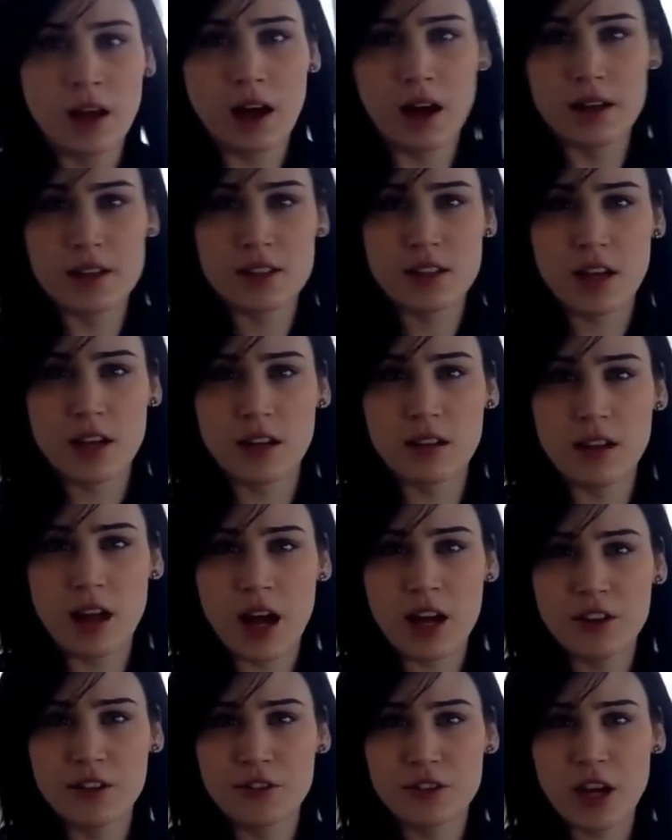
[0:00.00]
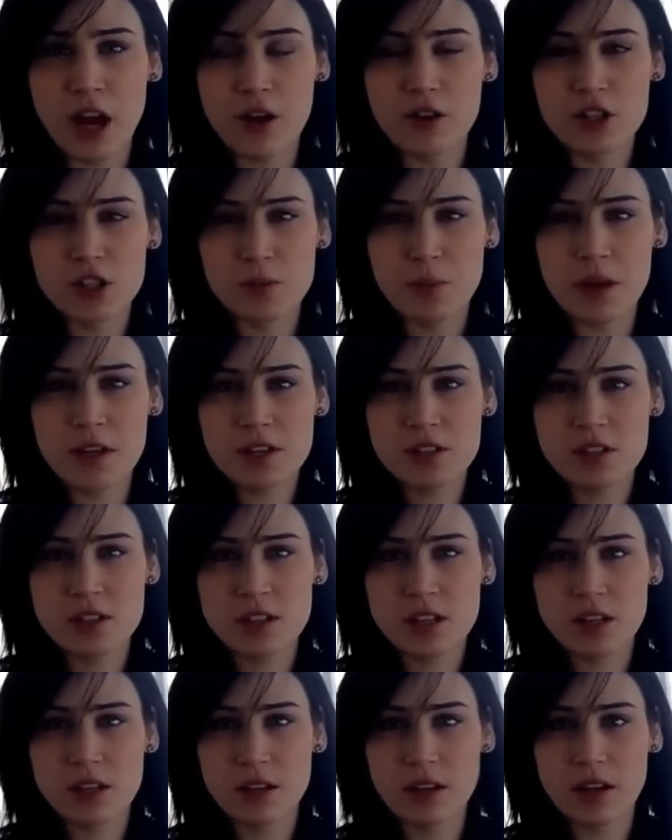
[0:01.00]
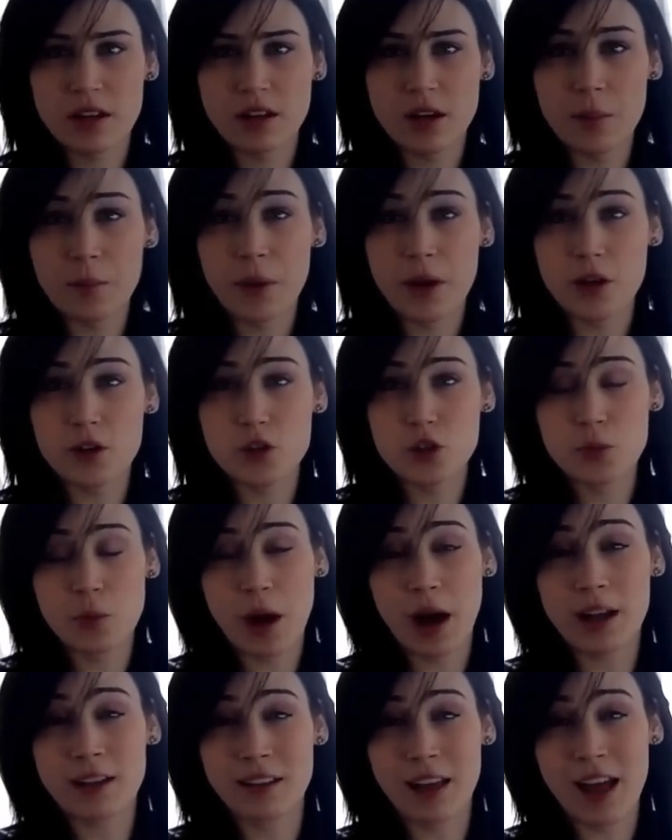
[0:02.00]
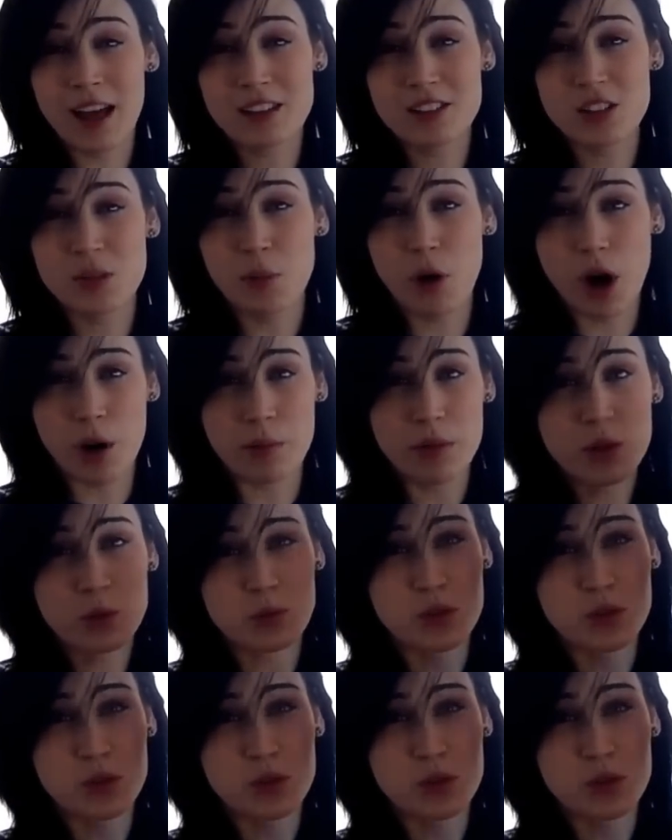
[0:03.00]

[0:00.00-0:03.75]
It's got a lot of counter space compared to my last apartment,